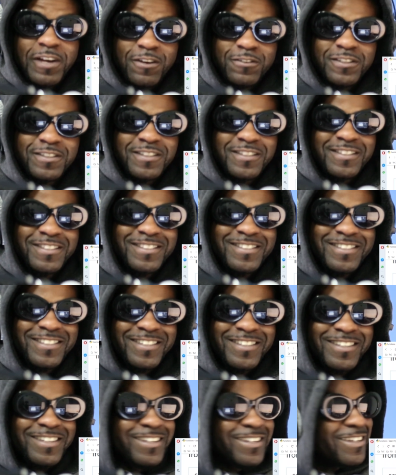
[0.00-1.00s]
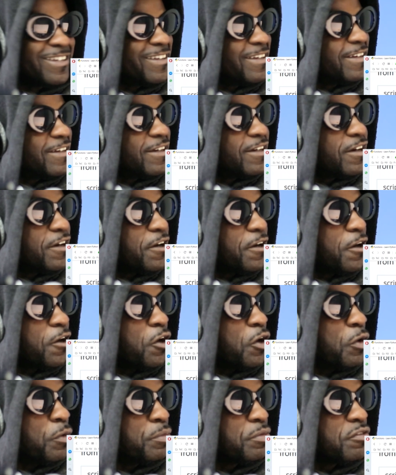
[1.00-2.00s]
it.
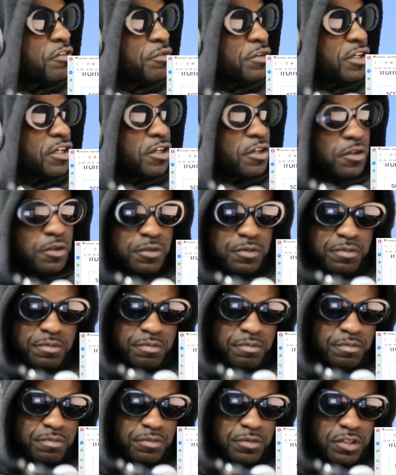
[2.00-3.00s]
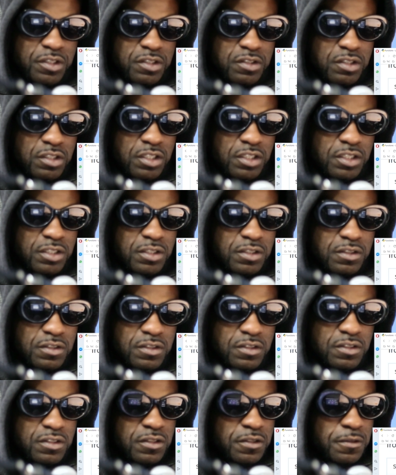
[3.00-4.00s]
Oh, before we go, this
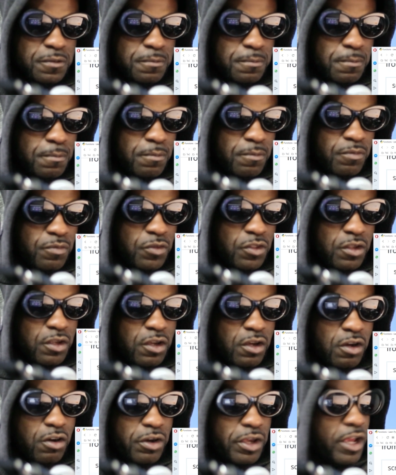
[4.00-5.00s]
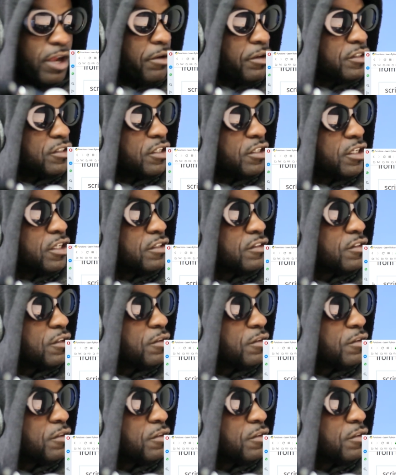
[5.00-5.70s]
is, okay, I already said that, so,